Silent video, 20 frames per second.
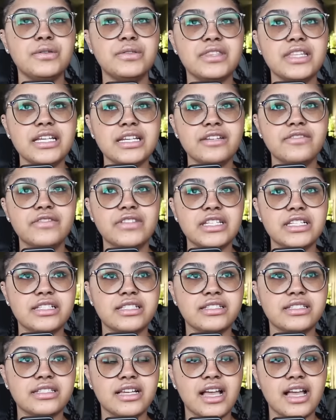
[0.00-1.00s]
think of
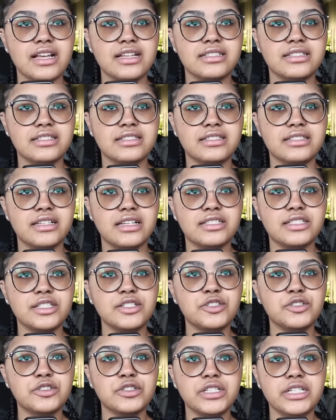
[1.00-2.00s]
this as
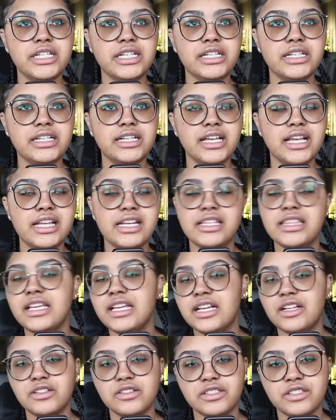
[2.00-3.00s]
essentially
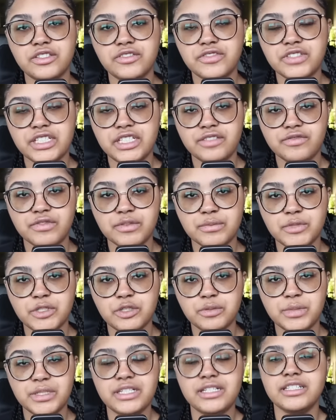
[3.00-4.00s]
anything else you've seen from
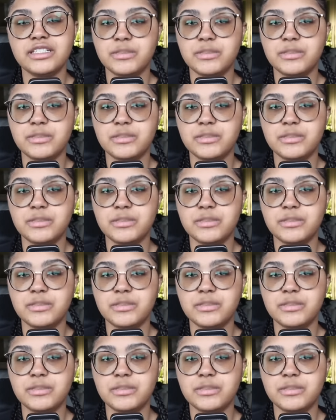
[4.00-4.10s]
Tubi,